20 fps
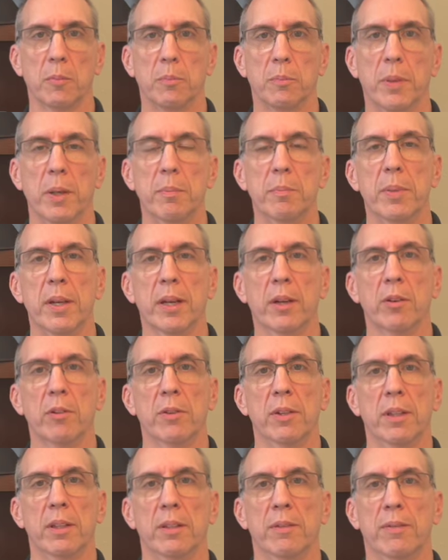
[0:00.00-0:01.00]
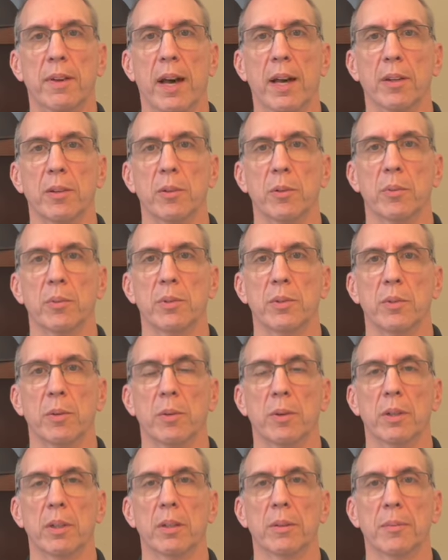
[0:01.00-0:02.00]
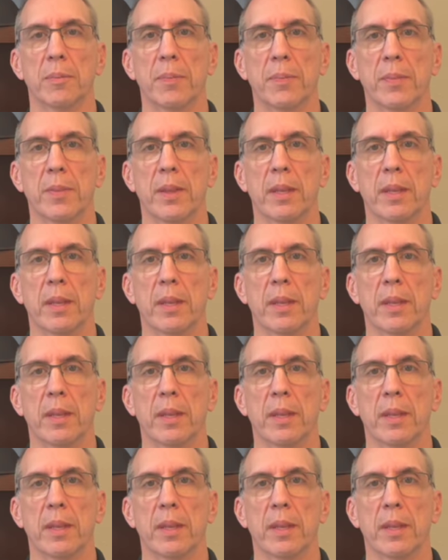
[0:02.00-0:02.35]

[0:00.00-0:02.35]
bit bigger than the value resort.